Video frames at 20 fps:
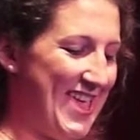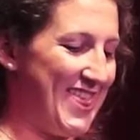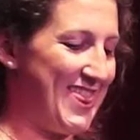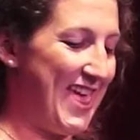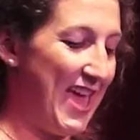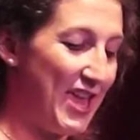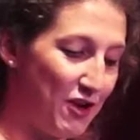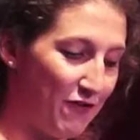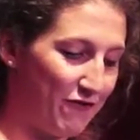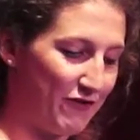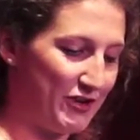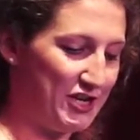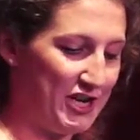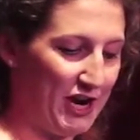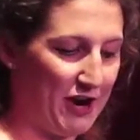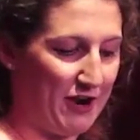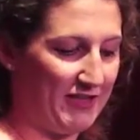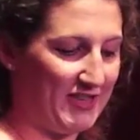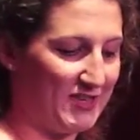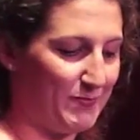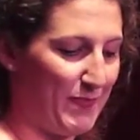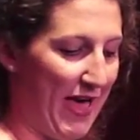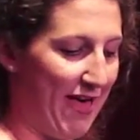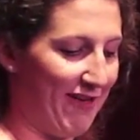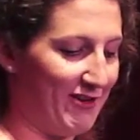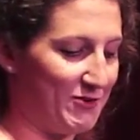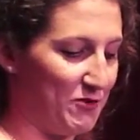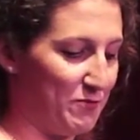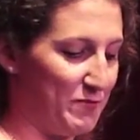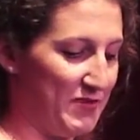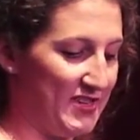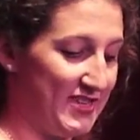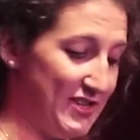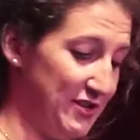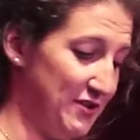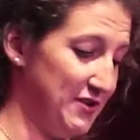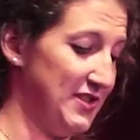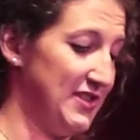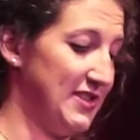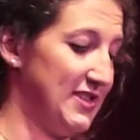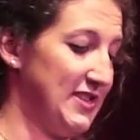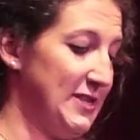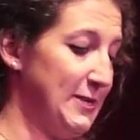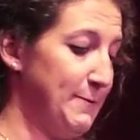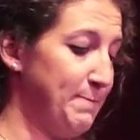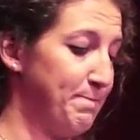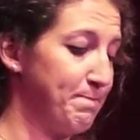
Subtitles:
Thank you for sharing this palace with me, seriously.